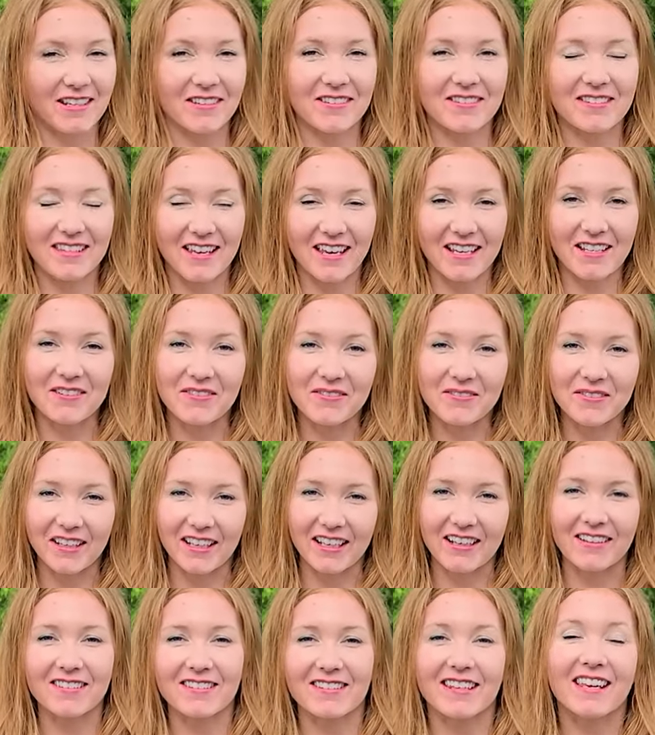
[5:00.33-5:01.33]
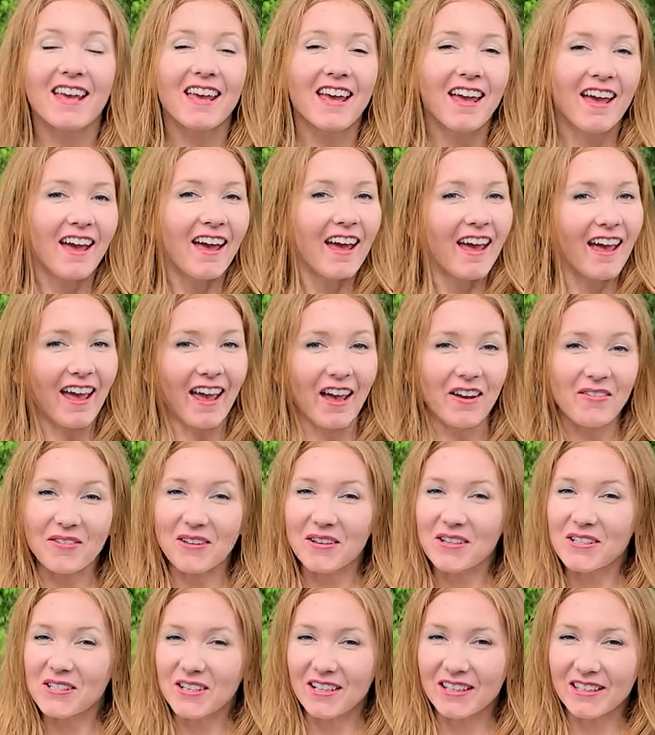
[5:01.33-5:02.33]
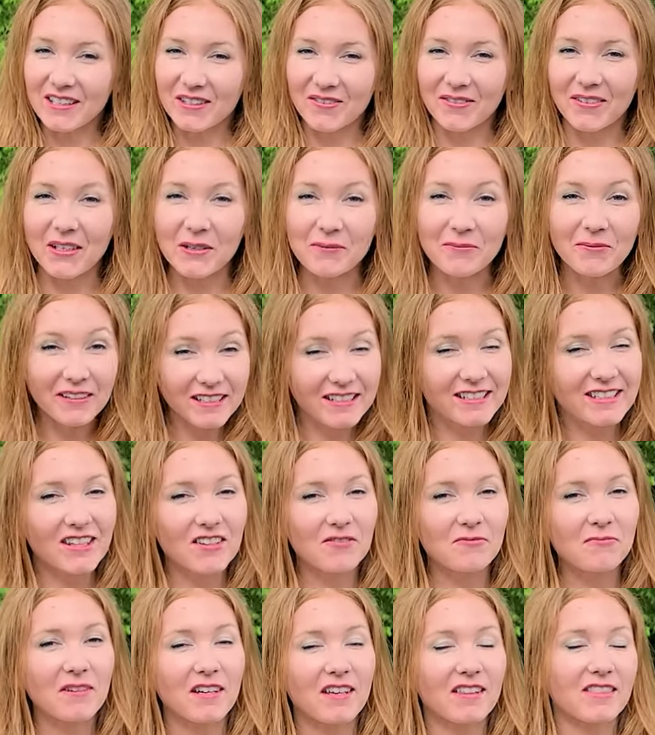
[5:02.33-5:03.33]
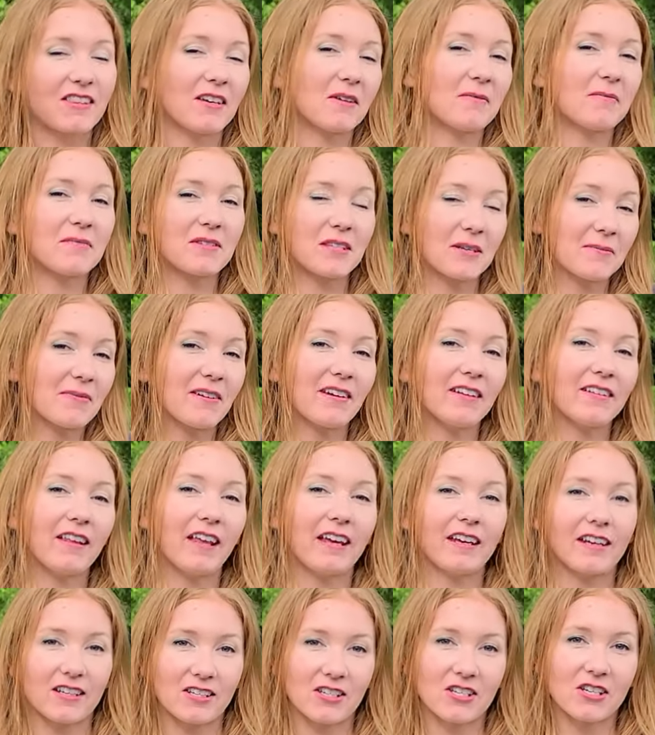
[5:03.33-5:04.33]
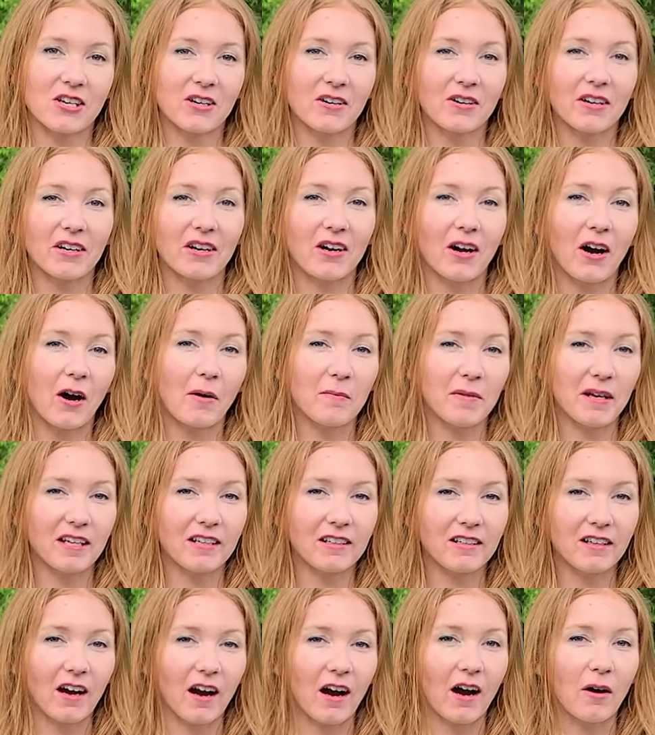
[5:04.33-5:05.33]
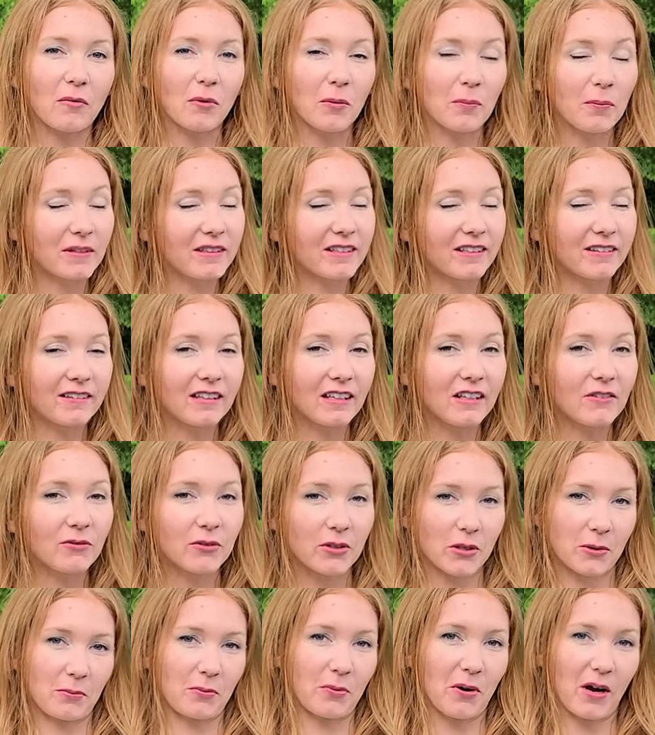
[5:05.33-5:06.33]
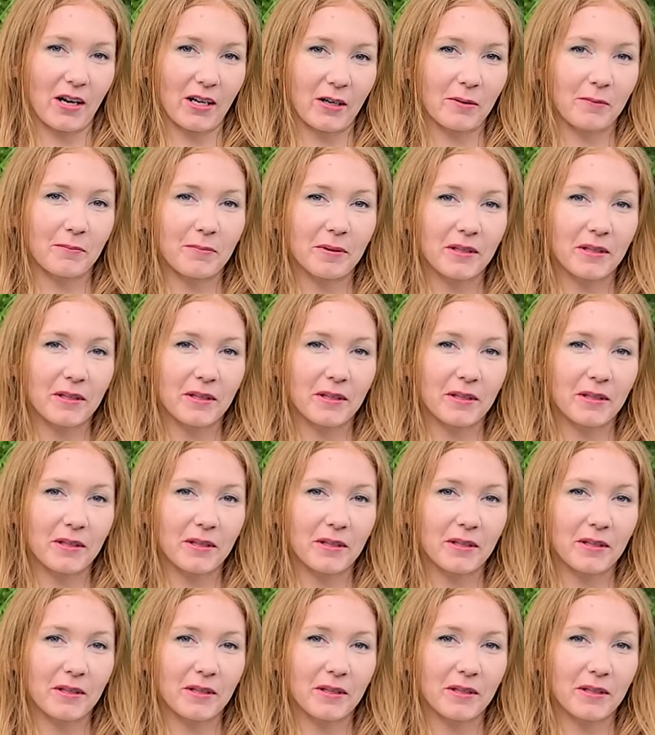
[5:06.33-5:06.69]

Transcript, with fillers: outside doing videos. If you enjoyed this video, please give me a thumbs up, a like, a share, a comment. Uh, we'll put the link for the product